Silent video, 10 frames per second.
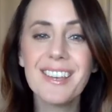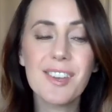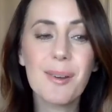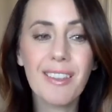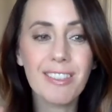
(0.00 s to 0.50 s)

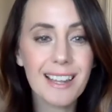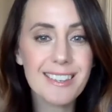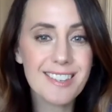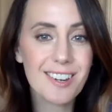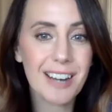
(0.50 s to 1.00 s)
So
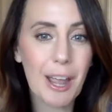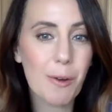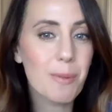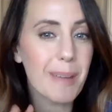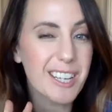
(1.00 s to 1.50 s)
let's start out
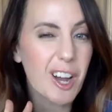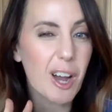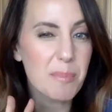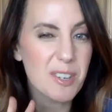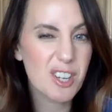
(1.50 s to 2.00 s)
with my
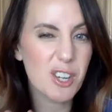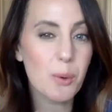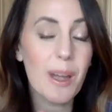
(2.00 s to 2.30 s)
top 2,